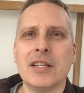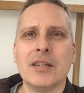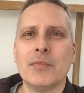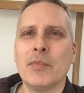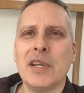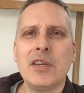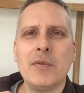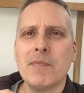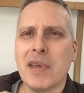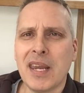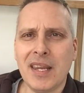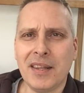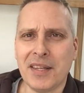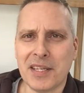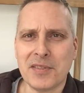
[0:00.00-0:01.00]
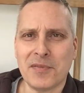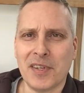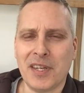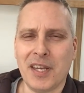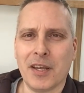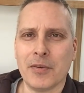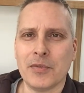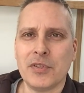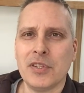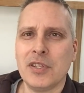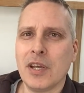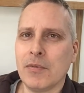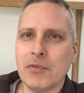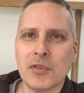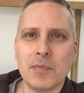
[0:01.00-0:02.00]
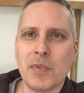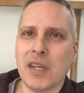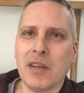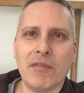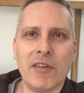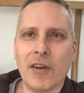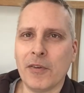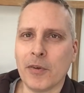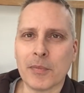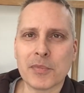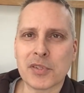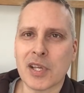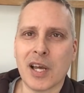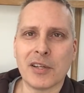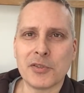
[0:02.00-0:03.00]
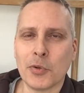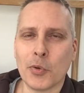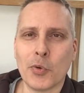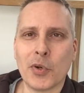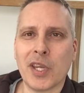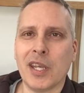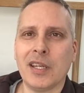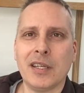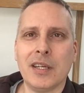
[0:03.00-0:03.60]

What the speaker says: When you make these videos, you don't just pick your phone up and start talking.